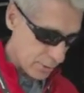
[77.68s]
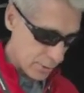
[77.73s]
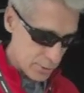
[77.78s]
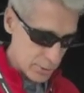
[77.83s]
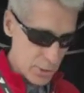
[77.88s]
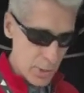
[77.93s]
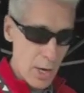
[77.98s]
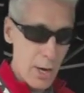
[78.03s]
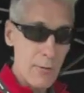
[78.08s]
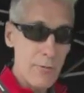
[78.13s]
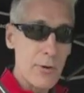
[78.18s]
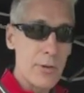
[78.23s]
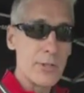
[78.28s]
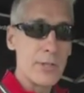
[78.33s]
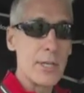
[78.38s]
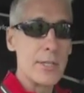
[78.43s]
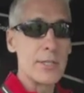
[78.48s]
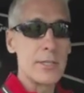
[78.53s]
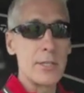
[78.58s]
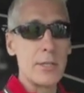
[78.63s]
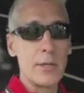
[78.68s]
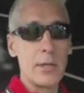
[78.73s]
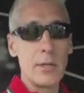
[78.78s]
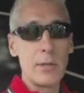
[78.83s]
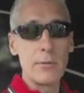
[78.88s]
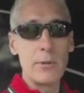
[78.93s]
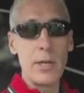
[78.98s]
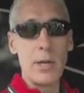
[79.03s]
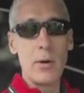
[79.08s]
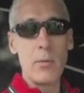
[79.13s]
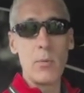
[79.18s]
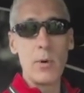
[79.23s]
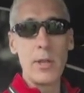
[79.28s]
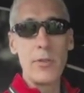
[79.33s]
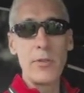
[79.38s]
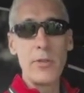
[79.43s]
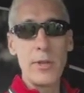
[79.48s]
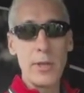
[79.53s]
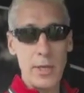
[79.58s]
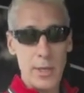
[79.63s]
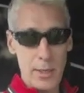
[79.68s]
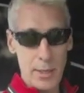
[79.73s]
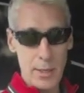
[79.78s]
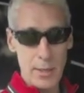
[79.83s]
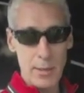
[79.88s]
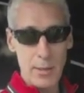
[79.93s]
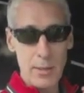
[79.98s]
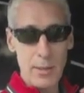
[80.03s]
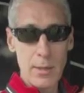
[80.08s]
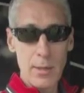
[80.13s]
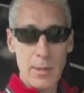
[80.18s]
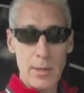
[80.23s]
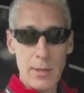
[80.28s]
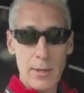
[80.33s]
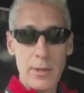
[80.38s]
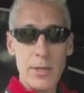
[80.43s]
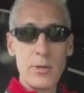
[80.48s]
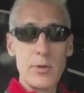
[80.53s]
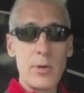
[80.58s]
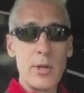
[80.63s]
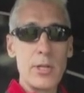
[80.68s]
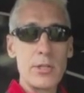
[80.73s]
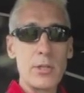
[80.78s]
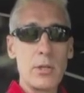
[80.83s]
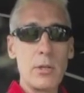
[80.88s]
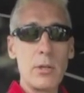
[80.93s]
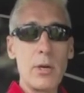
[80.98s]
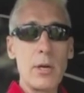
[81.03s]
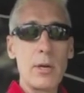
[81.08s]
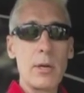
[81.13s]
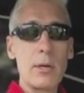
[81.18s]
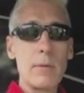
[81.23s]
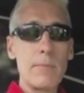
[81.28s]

those golfers that still, want the traditional look.